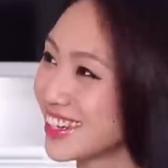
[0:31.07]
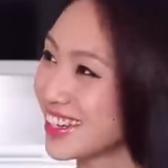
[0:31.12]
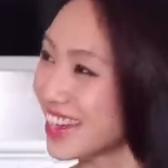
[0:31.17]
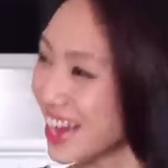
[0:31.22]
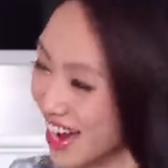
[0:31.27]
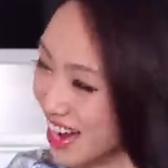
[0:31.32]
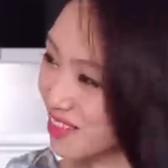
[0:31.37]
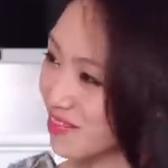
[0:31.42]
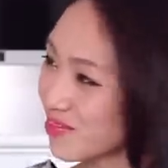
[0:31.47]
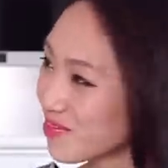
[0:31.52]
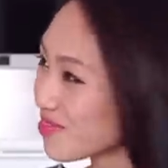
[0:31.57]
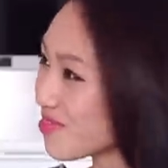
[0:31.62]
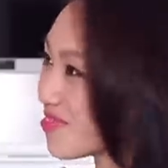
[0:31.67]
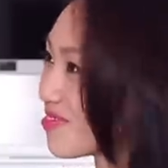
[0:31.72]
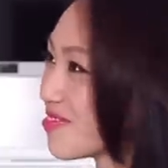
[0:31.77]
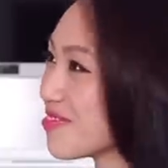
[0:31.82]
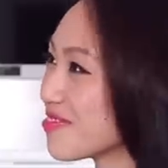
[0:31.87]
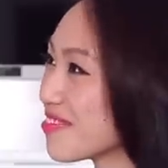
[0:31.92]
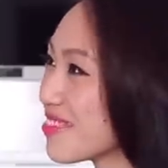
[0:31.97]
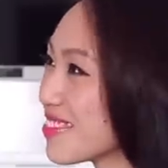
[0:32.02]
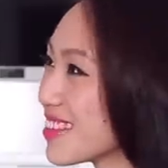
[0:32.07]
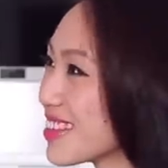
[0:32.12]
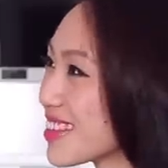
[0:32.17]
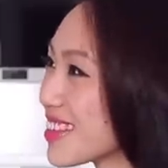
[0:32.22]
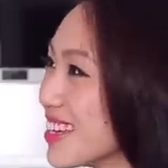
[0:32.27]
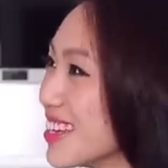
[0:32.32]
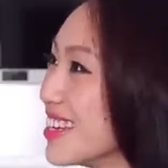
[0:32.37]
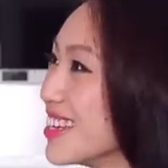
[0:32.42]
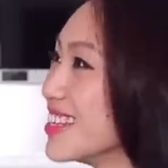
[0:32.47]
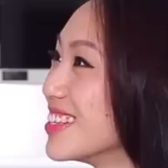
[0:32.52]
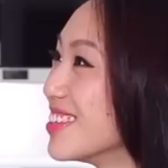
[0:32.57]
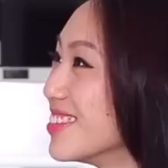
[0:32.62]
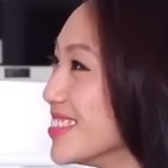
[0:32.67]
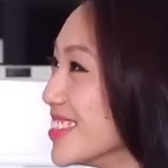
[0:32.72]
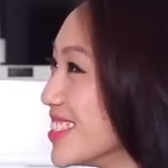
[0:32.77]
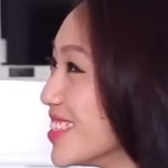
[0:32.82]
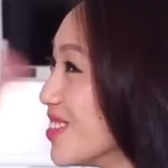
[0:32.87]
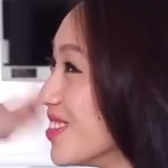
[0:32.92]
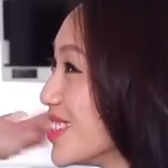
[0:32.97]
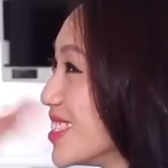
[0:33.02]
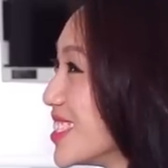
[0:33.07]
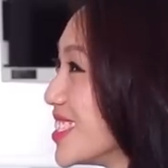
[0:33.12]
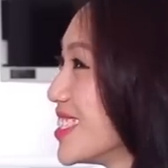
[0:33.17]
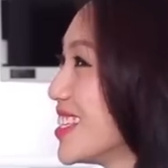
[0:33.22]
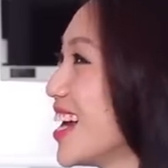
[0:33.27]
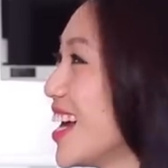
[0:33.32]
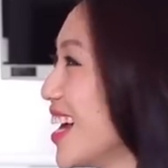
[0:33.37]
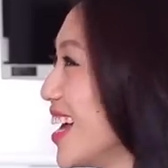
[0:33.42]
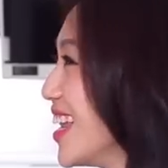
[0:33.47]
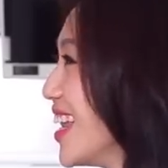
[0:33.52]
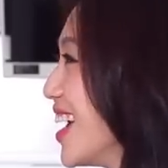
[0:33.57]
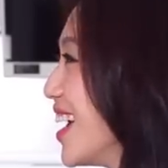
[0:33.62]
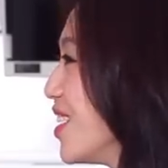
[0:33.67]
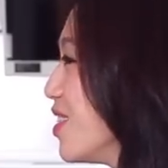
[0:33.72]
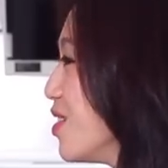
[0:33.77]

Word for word: Come. Don't so shy lah